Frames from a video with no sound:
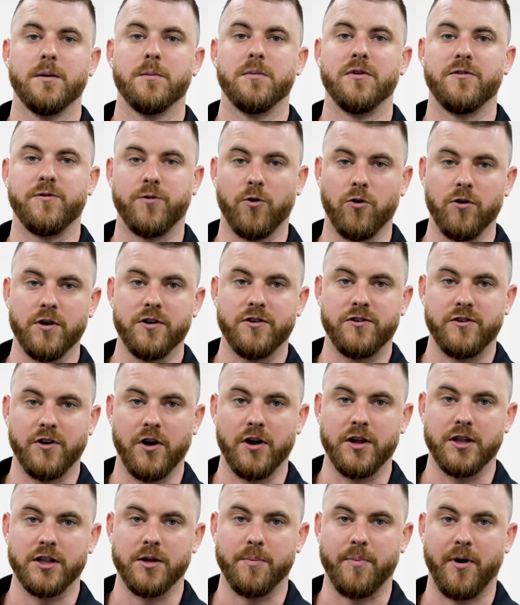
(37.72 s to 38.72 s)
Before
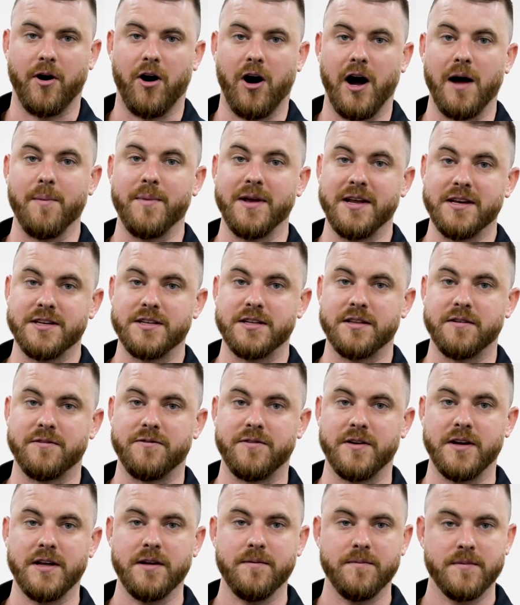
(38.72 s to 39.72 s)
inserting the pipe into the
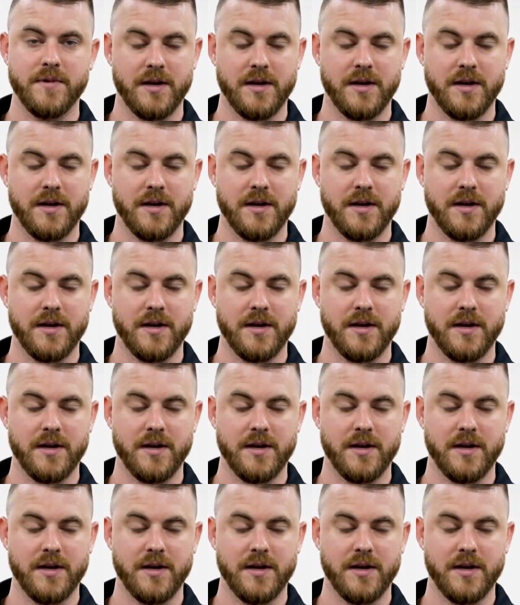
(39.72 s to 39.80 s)
fitting,